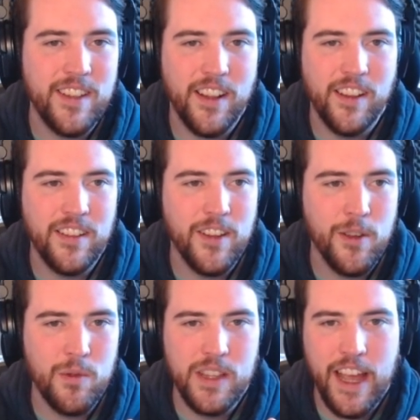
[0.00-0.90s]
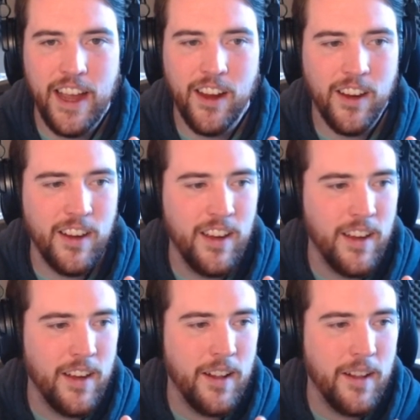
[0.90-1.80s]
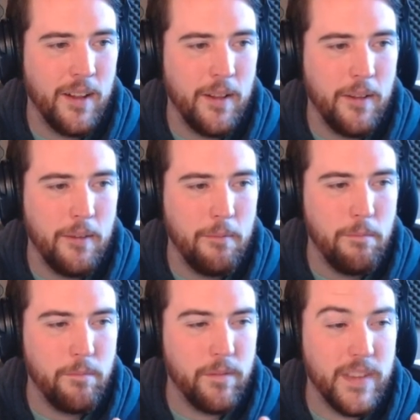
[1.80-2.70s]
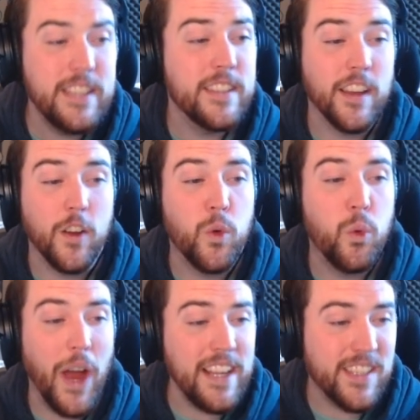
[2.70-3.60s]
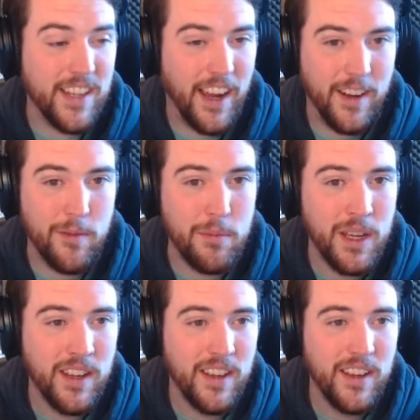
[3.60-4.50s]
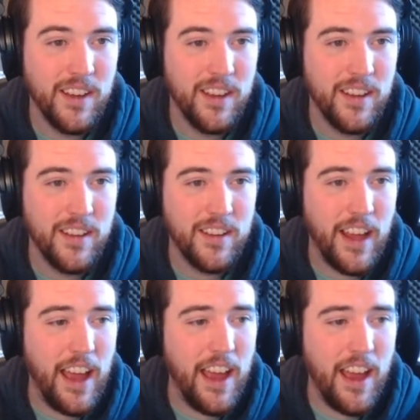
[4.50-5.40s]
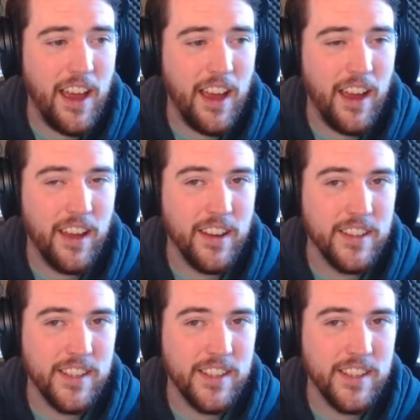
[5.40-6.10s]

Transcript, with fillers: Nothing new there. This is a quest item. That is